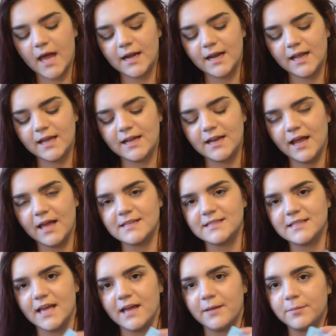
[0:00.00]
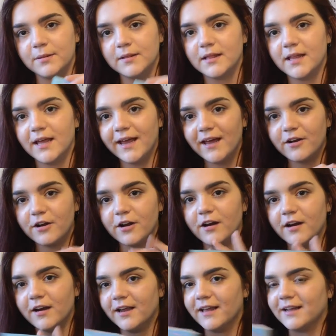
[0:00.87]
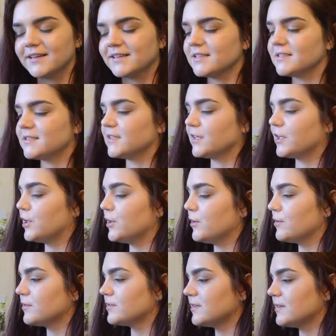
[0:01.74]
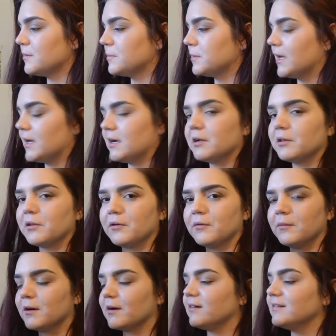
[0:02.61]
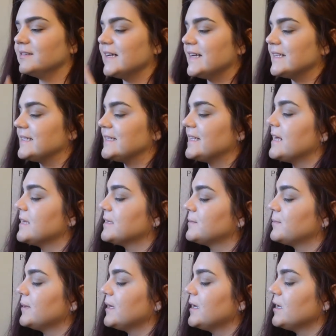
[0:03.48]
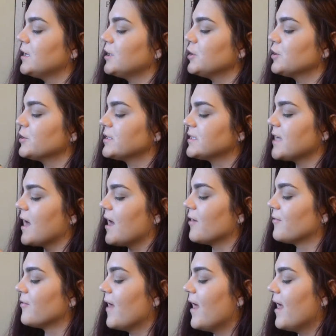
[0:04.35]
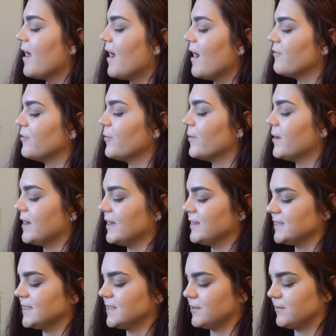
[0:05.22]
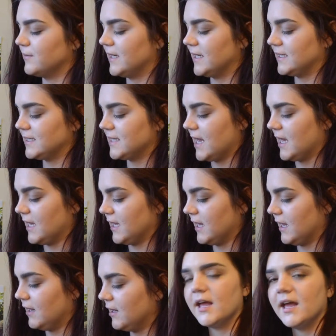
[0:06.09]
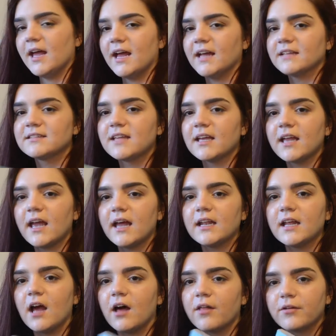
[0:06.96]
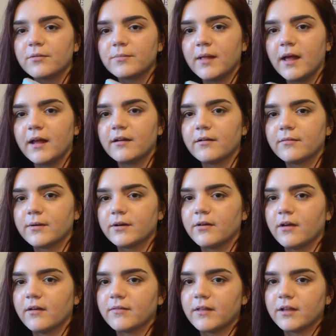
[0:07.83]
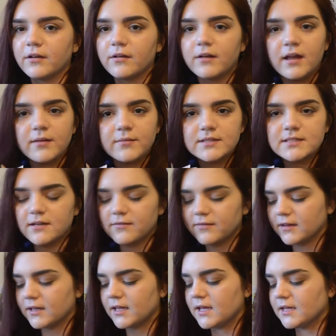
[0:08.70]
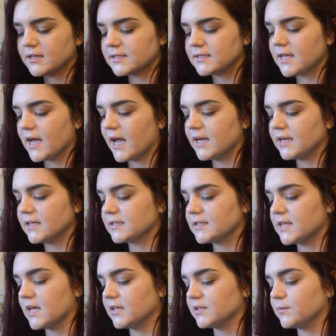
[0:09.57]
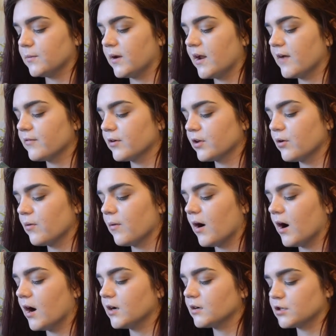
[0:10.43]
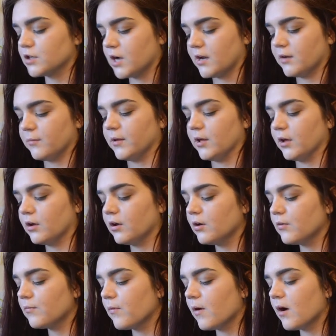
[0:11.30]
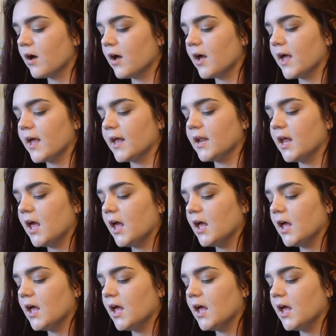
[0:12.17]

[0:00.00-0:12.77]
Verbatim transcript: And it is a planner, and it is the cutest little planner in the world. It says, be yourself, everyone else is already taken. It's like any other planner where you have like your name and stuff on the inside. It says, whatever you are, try to be a good one.